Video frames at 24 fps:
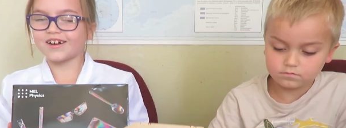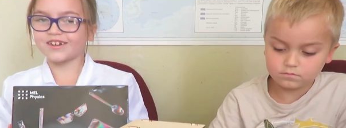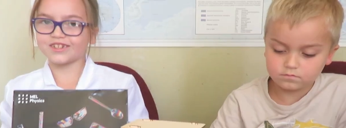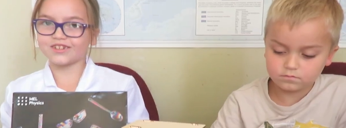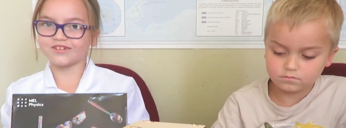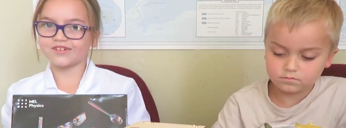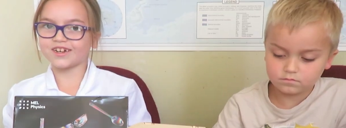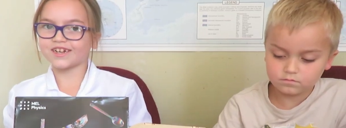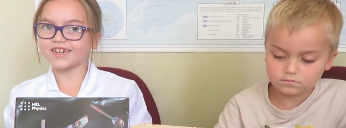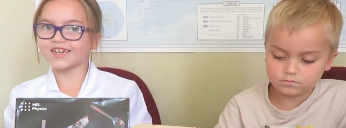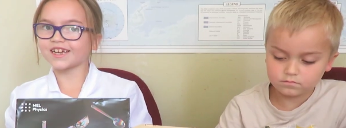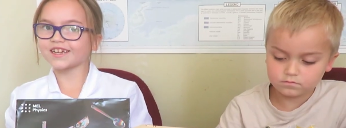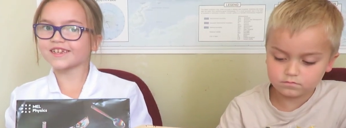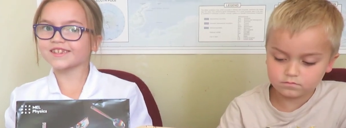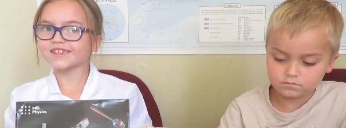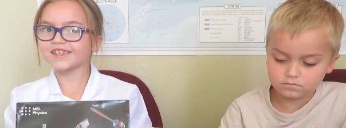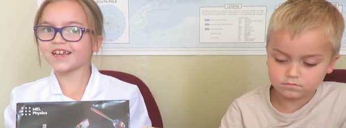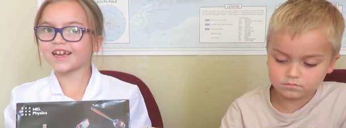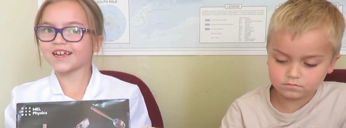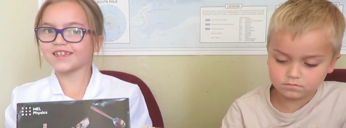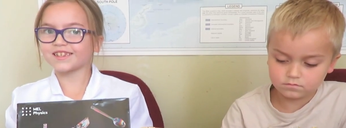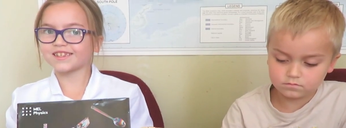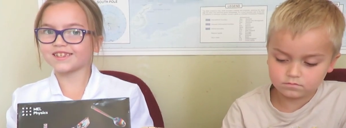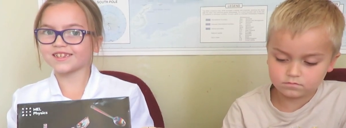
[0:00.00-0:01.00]
Speaker 1: On to our next
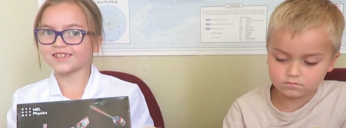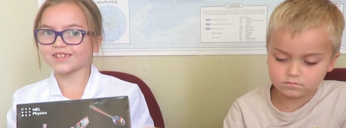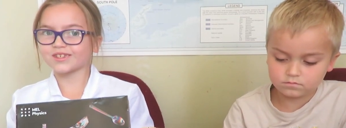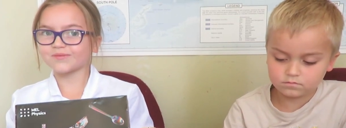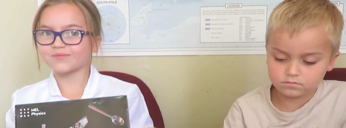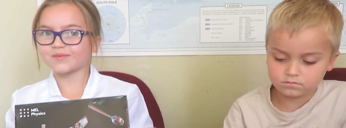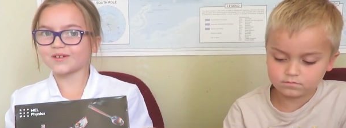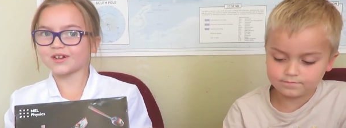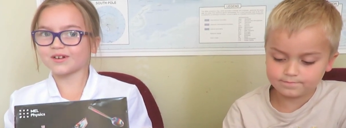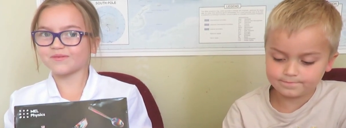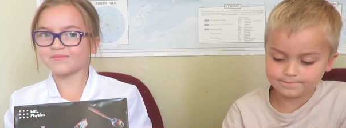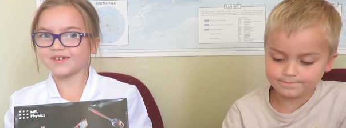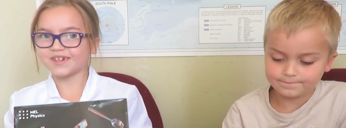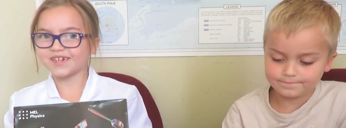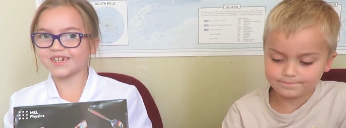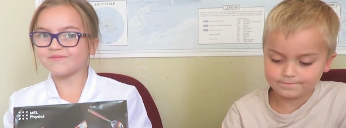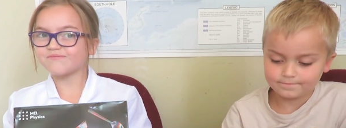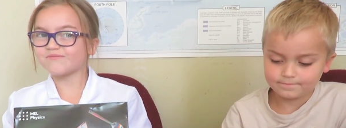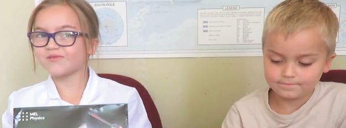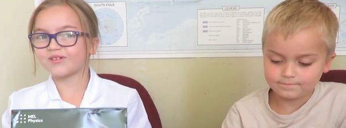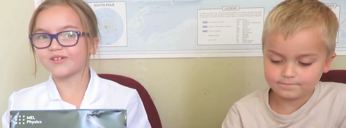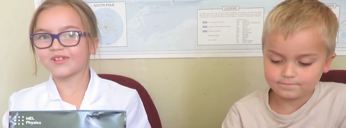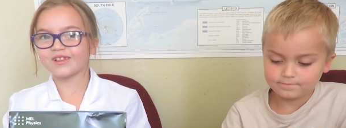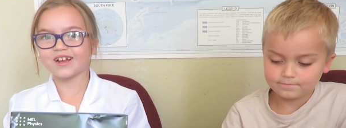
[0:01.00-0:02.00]
science experiment,
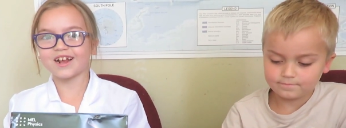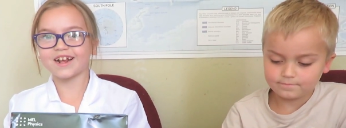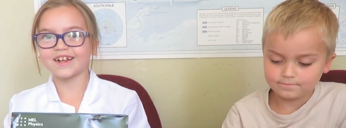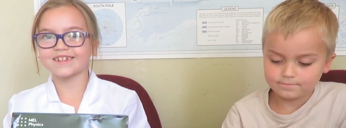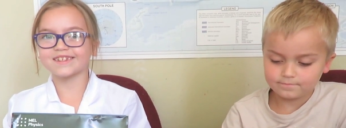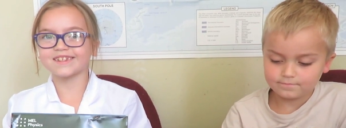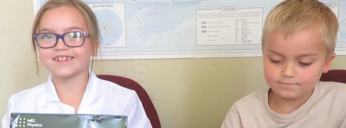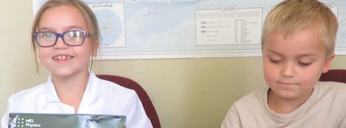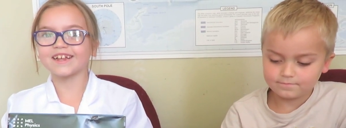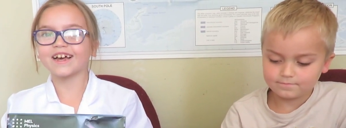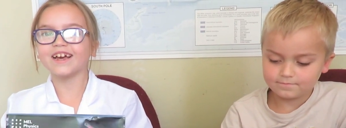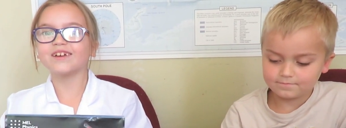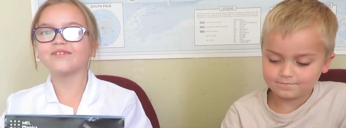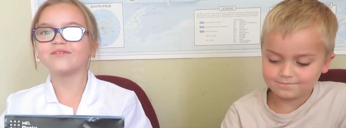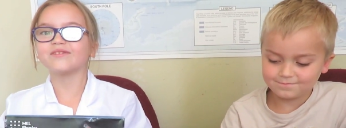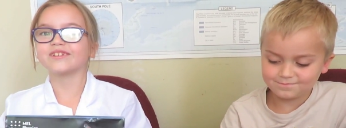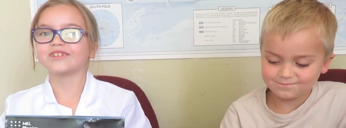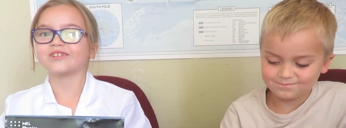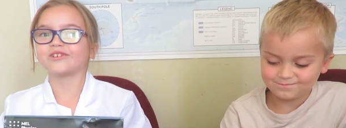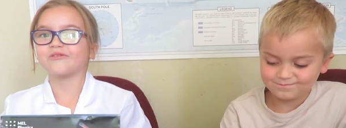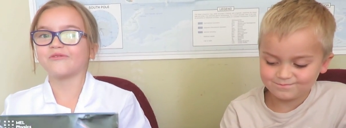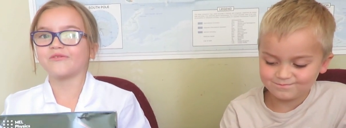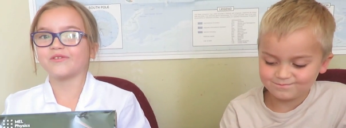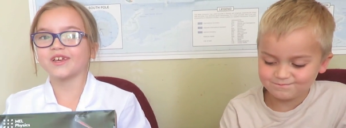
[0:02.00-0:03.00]
Polarized Light with
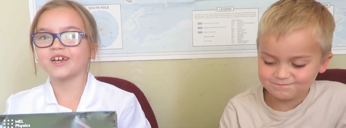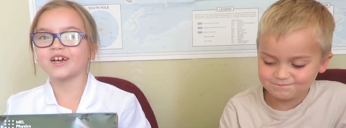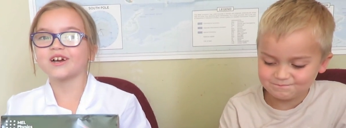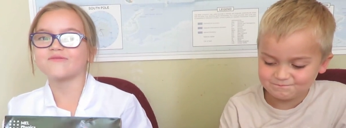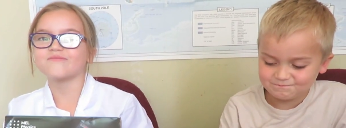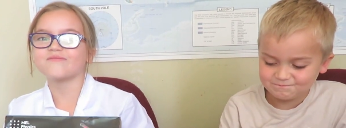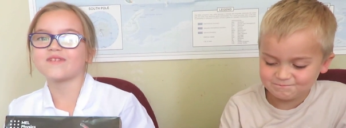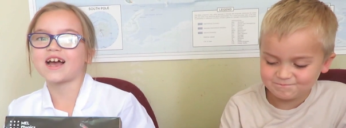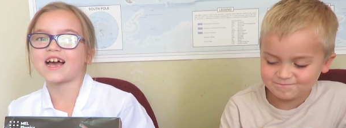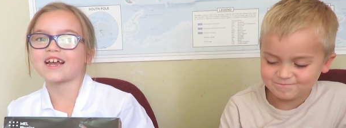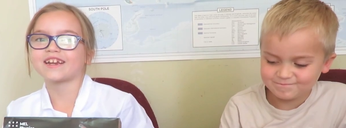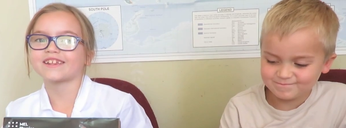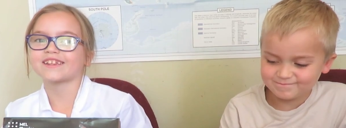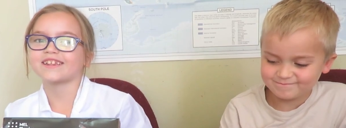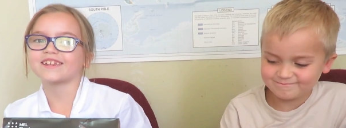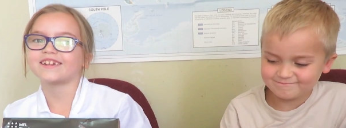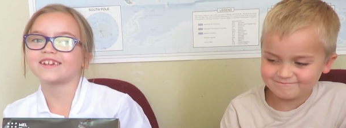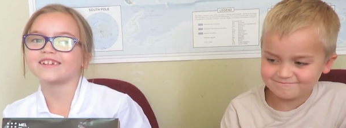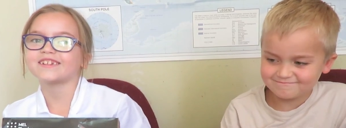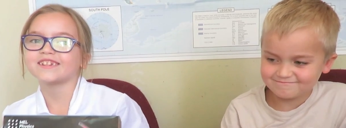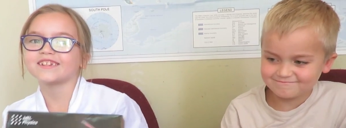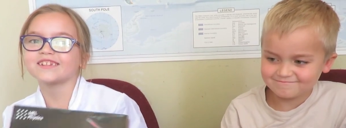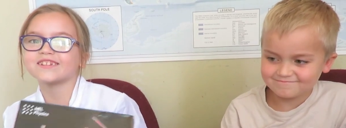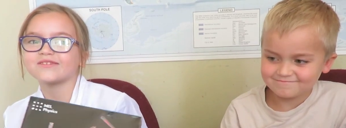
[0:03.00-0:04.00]
Sophia
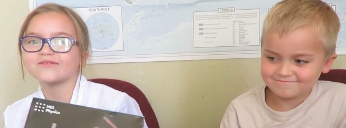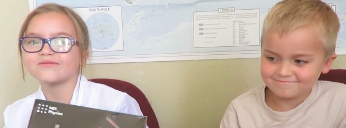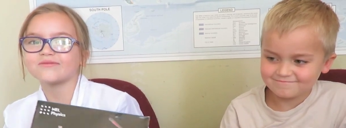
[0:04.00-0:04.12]
Madeline.